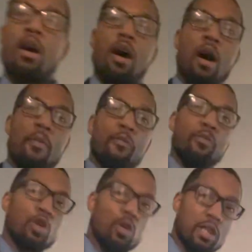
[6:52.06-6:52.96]
I'm
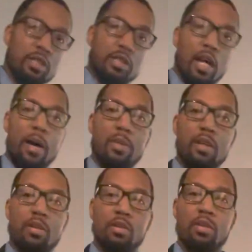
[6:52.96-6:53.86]
new at this
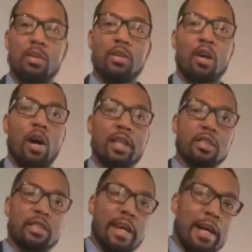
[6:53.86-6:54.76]
hobby. I
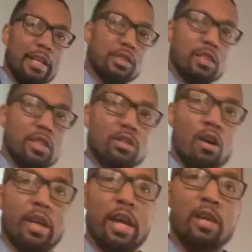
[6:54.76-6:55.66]
just got into these
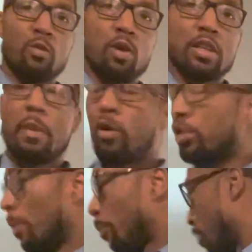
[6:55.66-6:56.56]
Arcade1Up. I
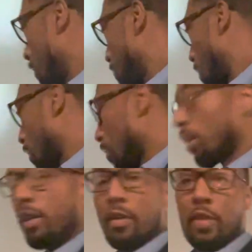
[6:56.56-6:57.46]
was impressed by the
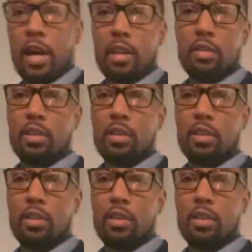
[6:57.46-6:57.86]
look of the